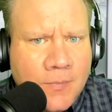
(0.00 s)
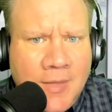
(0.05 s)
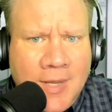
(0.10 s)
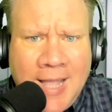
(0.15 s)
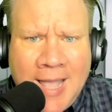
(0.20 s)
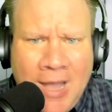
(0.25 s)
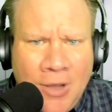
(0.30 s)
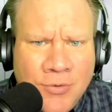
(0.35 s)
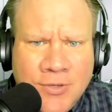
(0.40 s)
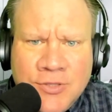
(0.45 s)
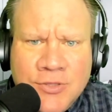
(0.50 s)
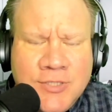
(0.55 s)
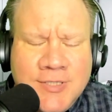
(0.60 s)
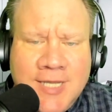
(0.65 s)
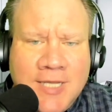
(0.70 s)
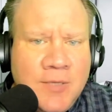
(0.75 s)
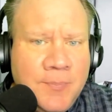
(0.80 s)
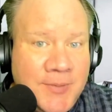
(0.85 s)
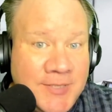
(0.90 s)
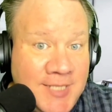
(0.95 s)
How could the
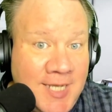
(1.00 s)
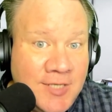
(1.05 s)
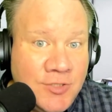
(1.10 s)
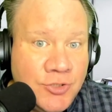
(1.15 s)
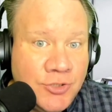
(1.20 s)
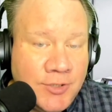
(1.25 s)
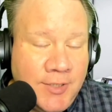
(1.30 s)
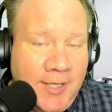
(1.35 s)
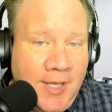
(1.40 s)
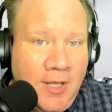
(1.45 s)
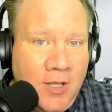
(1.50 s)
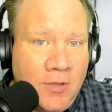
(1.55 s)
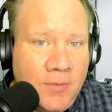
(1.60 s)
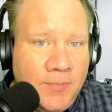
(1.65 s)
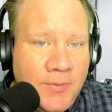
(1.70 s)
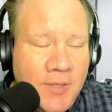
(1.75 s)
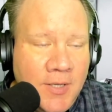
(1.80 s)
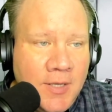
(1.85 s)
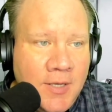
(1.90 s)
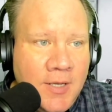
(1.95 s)
data potentially help?
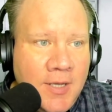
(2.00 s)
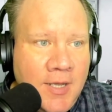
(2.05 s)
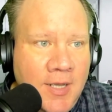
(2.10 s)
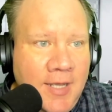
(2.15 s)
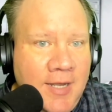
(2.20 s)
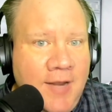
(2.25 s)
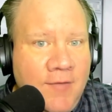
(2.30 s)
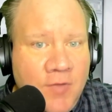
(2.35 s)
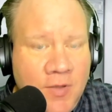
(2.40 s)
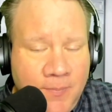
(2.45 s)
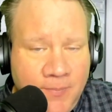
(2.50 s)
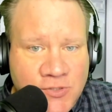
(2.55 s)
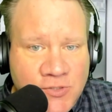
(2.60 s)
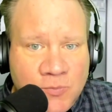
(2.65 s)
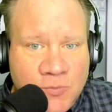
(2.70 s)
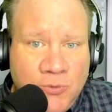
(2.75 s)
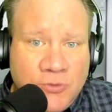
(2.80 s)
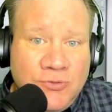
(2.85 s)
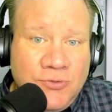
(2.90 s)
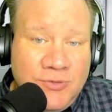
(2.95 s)
And having a business
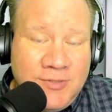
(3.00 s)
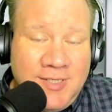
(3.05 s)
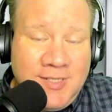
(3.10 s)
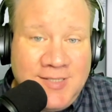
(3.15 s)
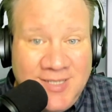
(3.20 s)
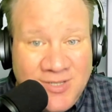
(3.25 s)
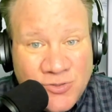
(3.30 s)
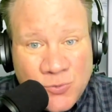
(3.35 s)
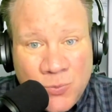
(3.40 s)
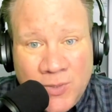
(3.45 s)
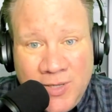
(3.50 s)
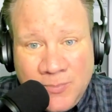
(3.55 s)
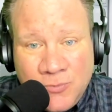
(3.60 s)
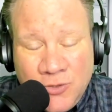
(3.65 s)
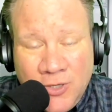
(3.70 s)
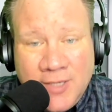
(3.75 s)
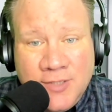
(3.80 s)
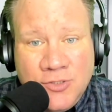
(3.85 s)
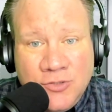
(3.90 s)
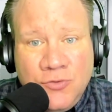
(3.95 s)
person who says, here's what I'm
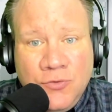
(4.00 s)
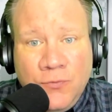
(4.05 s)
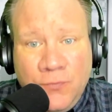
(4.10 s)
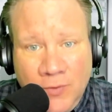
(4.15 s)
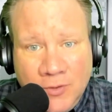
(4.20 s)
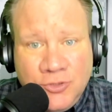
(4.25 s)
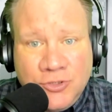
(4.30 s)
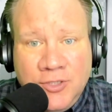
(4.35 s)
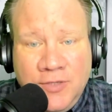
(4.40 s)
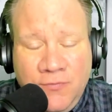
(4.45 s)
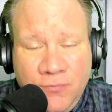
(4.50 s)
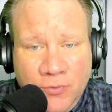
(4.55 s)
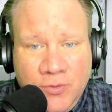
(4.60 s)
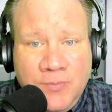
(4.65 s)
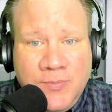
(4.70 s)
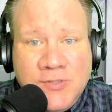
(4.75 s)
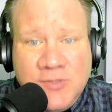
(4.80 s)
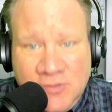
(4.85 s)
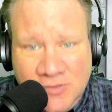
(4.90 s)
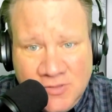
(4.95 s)
trying to do functionally for the
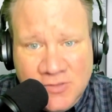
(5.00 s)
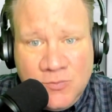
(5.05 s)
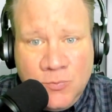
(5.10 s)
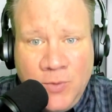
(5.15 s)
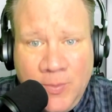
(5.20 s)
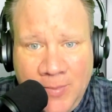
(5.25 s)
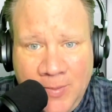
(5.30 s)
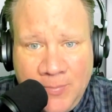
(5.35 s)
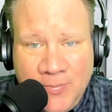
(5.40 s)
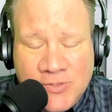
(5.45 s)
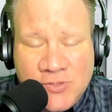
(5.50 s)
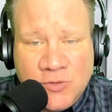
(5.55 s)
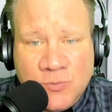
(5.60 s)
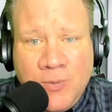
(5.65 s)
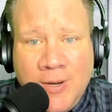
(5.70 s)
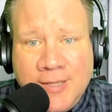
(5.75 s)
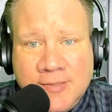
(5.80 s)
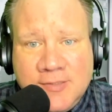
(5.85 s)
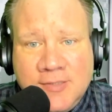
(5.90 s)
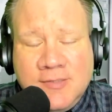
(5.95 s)
business. This is what my business
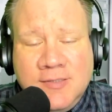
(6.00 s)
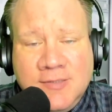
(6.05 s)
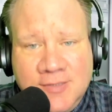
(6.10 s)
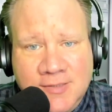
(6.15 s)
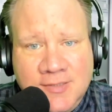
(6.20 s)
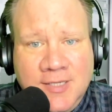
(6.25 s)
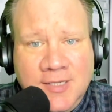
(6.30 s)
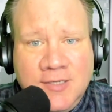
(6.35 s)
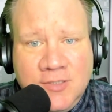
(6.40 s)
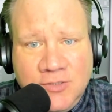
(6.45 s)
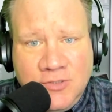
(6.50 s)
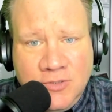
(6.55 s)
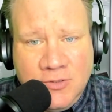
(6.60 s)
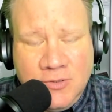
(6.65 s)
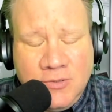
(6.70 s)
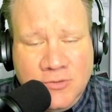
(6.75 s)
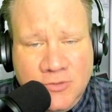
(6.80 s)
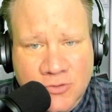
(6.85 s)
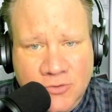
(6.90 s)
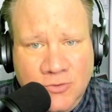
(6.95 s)
process is intended
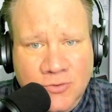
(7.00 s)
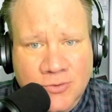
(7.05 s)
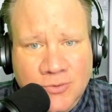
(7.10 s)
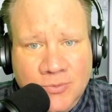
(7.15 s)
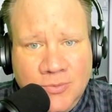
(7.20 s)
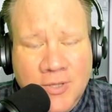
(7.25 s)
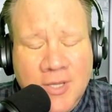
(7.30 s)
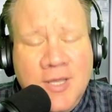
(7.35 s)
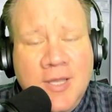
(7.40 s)
to do.